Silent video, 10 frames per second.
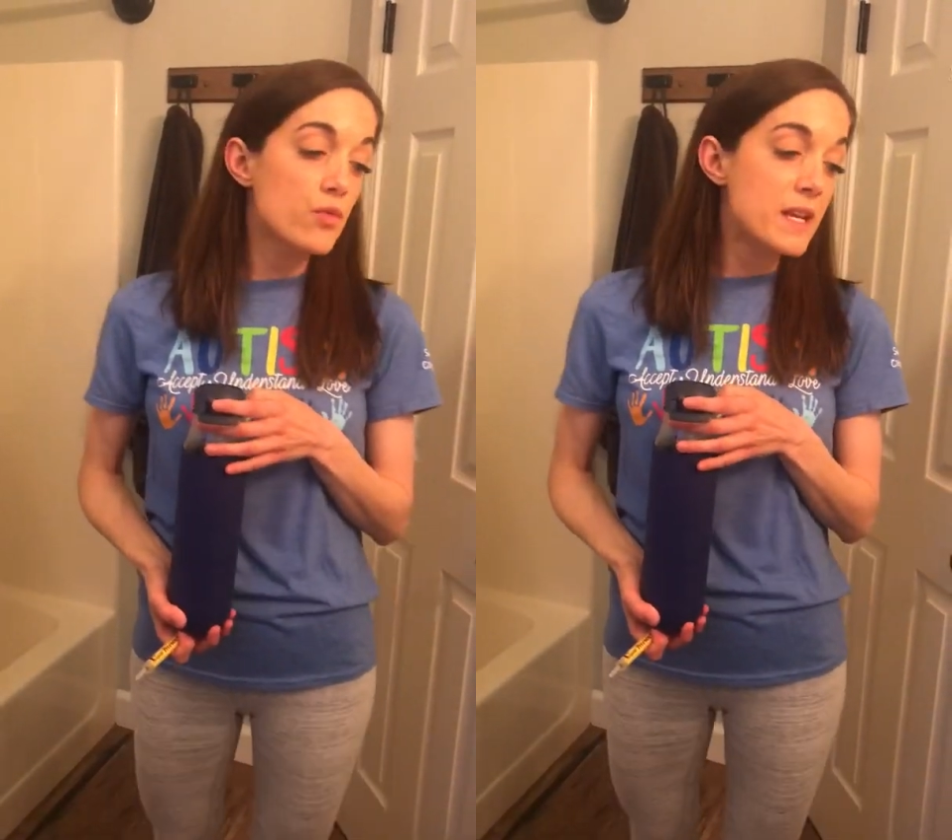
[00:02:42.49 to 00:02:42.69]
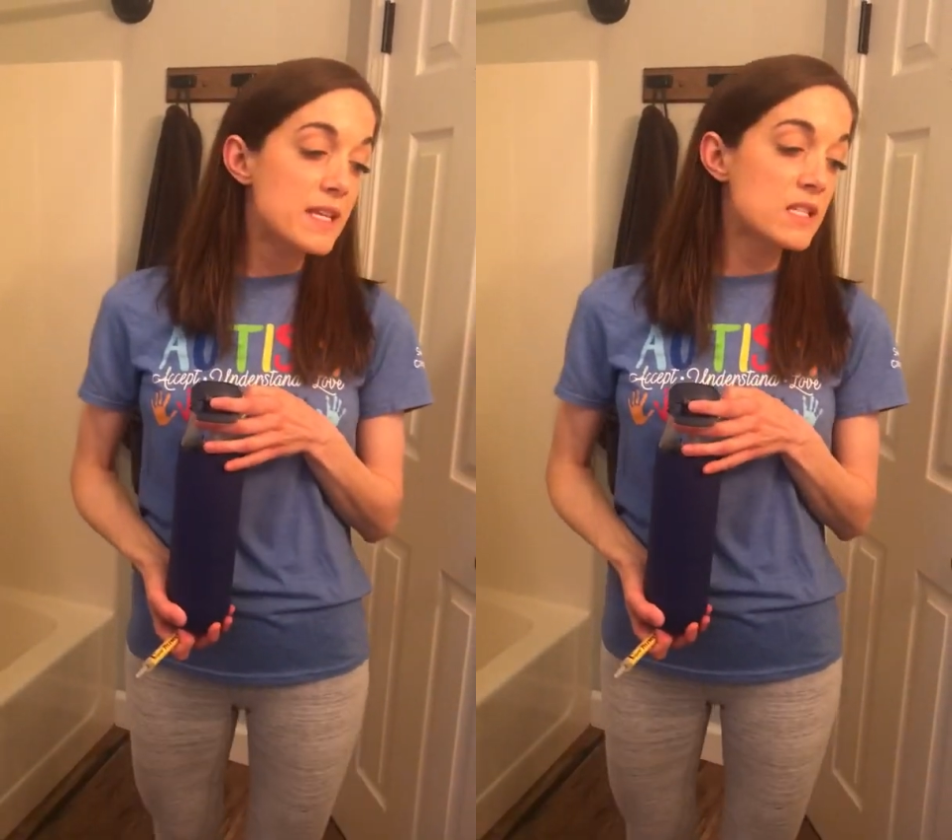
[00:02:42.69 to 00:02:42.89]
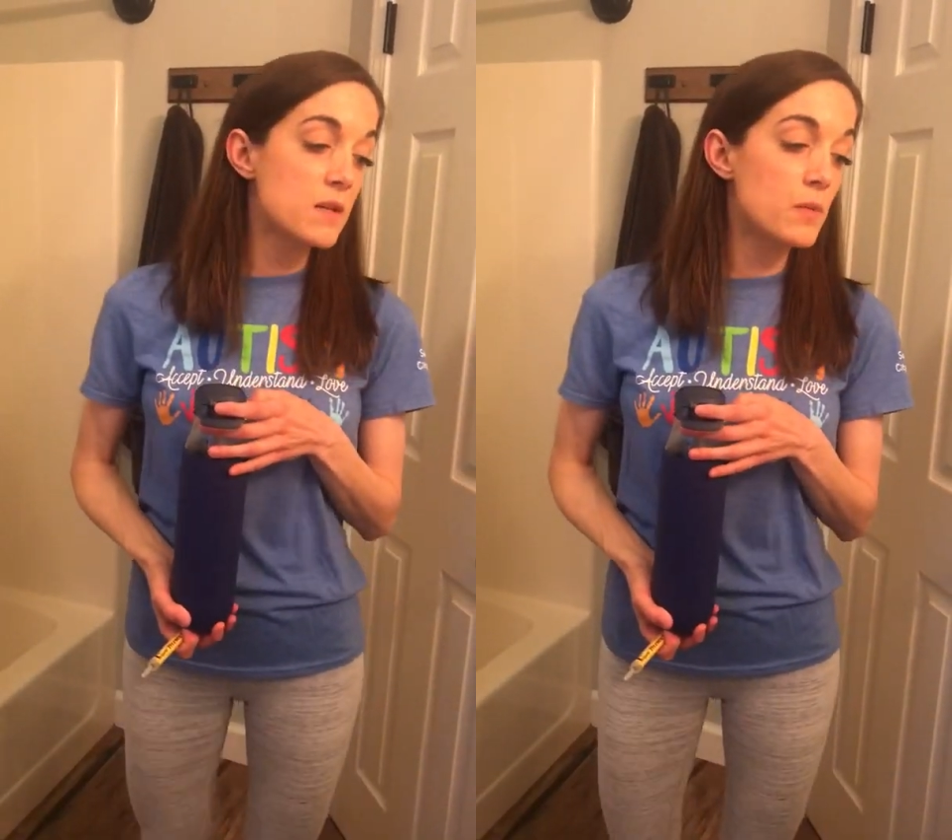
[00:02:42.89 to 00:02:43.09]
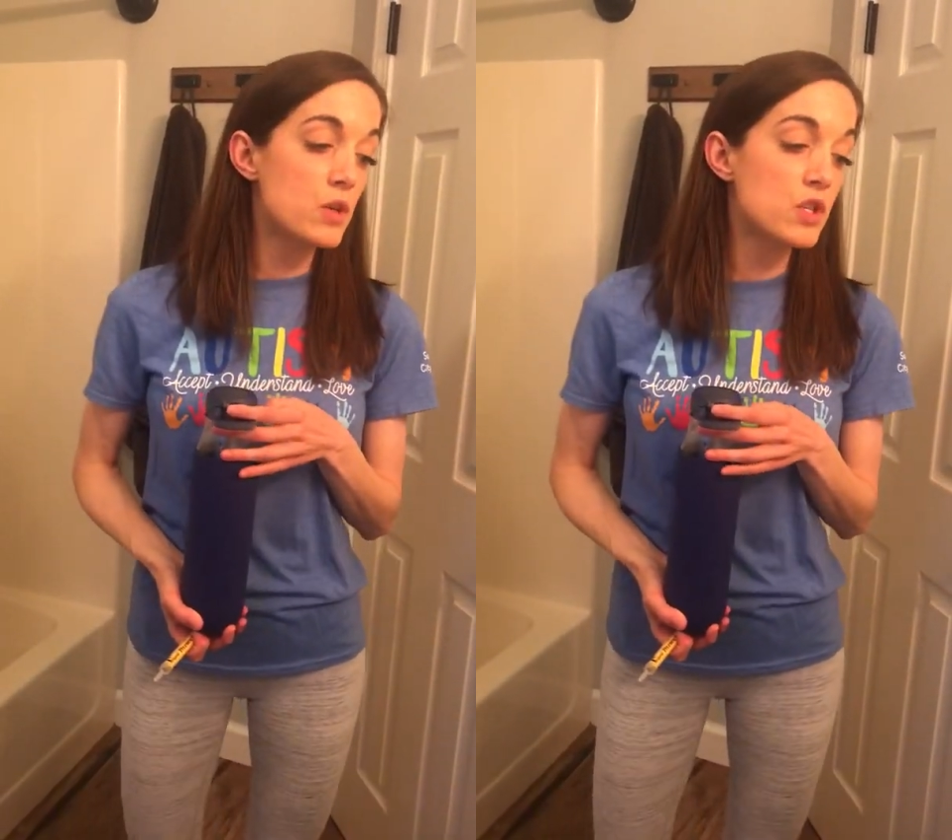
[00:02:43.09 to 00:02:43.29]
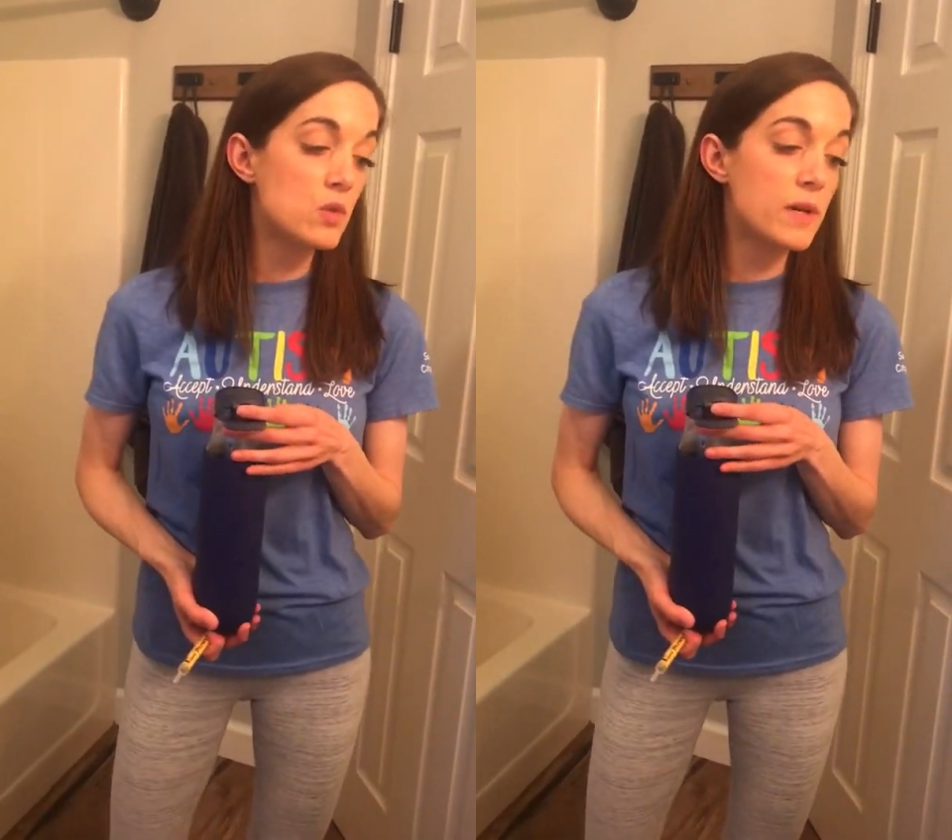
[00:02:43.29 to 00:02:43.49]

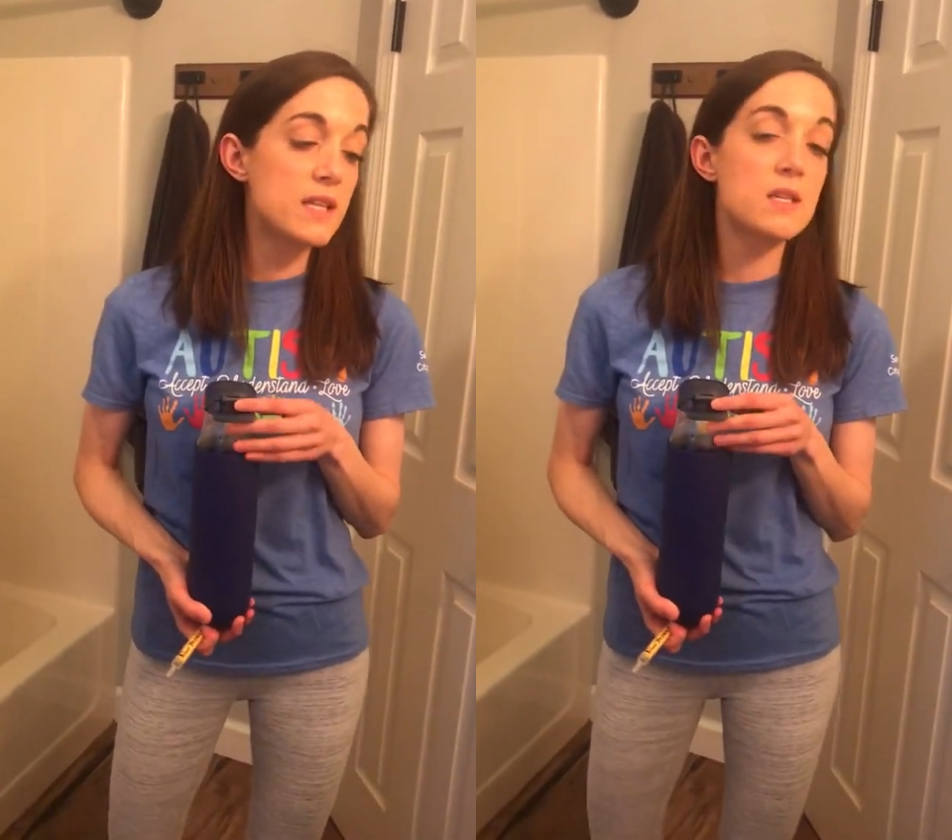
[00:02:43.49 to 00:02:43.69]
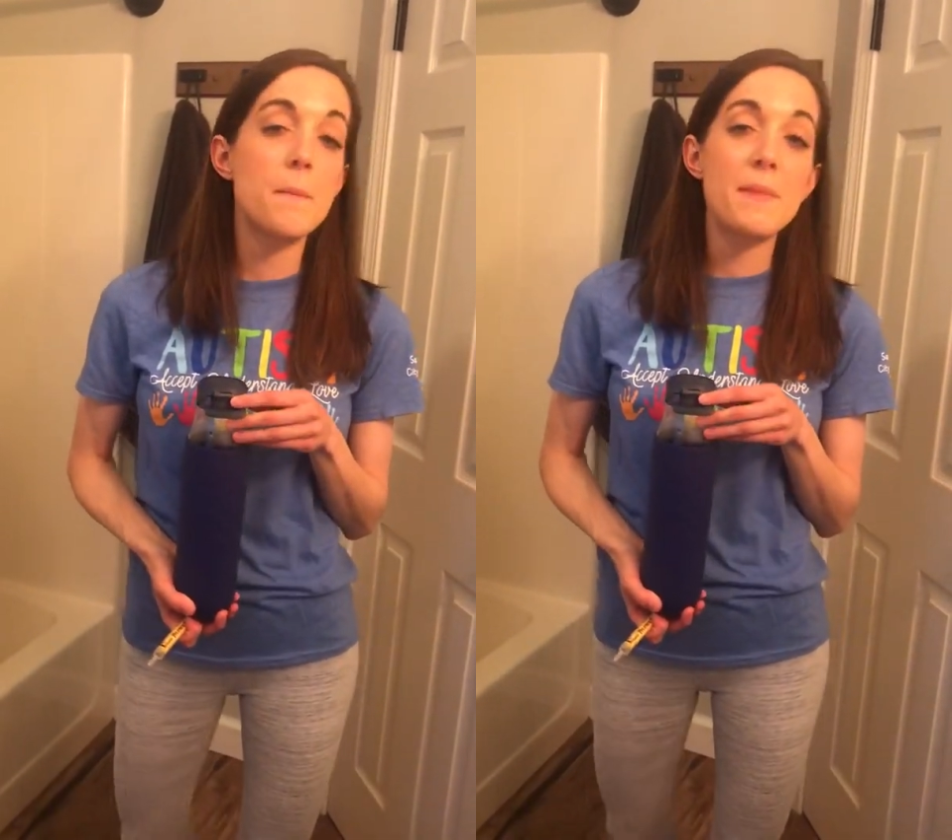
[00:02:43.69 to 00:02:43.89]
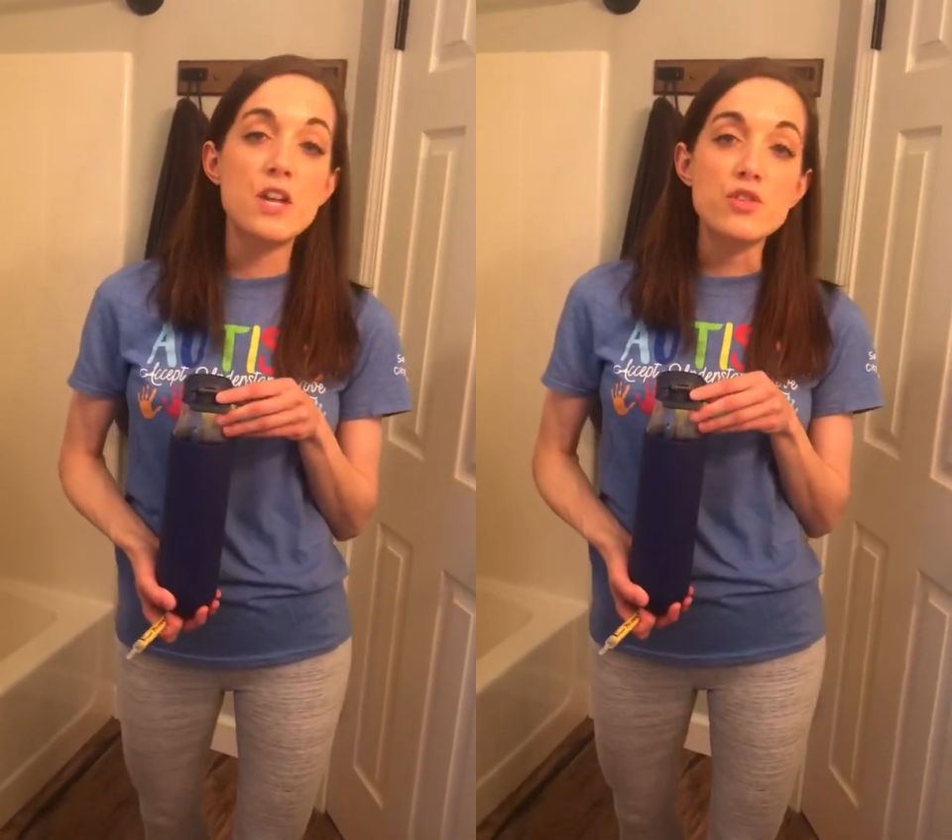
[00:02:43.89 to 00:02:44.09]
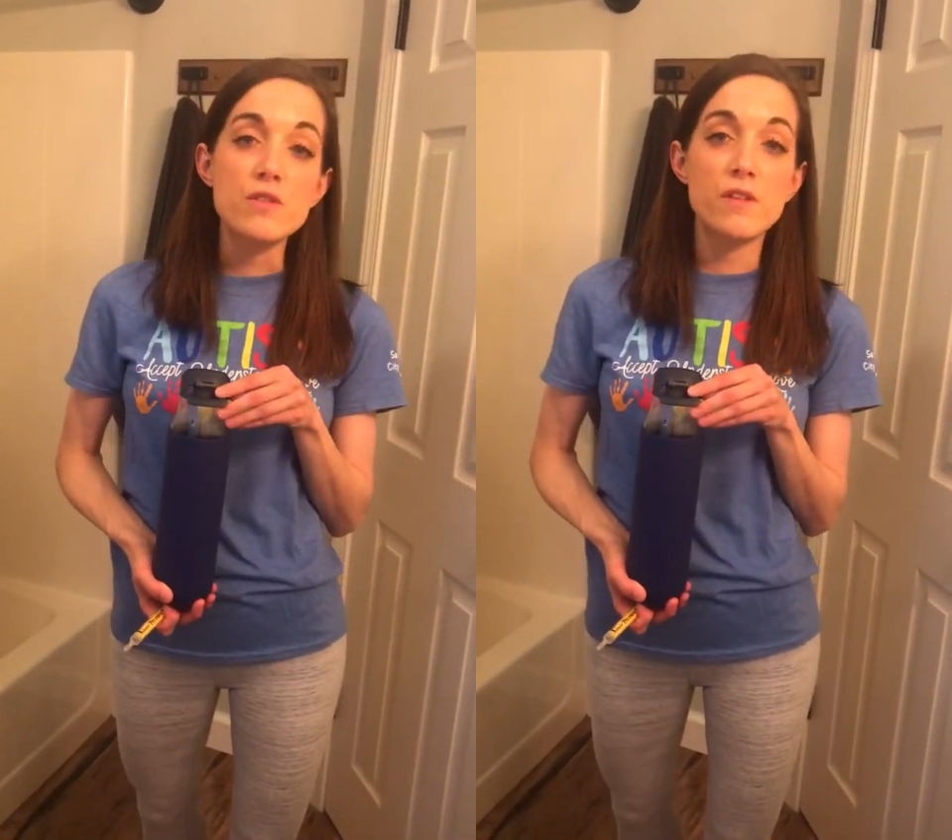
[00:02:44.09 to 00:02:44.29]
reasonable unit to measure